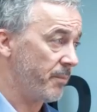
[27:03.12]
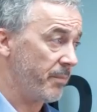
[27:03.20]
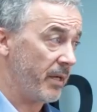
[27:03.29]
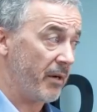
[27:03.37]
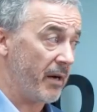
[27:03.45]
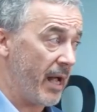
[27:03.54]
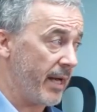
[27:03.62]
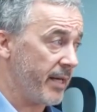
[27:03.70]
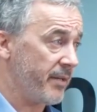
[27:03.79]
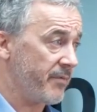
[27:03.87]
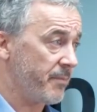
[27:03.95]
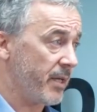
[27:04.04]
up, or
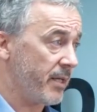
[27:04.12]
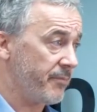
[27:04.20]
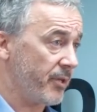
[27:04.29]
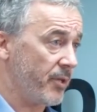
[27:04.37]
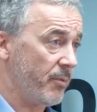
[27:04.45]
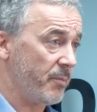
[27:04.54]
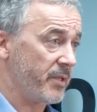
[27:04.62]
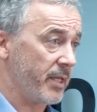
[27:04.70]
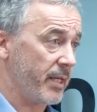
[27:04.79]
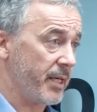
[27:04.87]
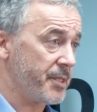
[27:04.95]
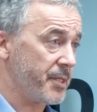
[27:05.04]
any of them have to come up with
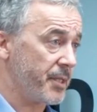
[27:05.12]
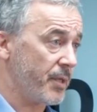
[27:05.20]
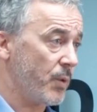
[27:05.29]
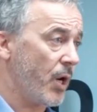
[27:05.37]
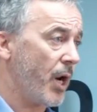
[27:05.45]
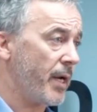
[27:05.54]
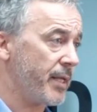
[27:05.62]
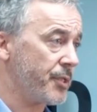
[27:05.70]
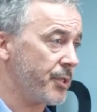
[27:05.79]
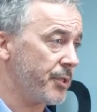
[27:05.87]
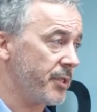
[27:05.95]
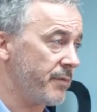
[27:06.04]
an answer to go, how
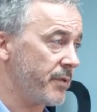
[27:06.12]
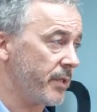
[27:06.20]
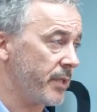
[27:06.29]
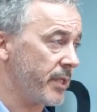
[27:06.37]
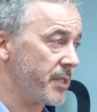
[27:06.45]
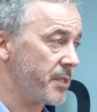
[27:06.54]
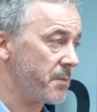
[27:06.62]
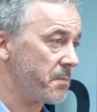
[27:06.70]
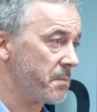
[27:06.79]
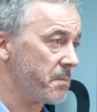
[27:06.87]
else could you have done this?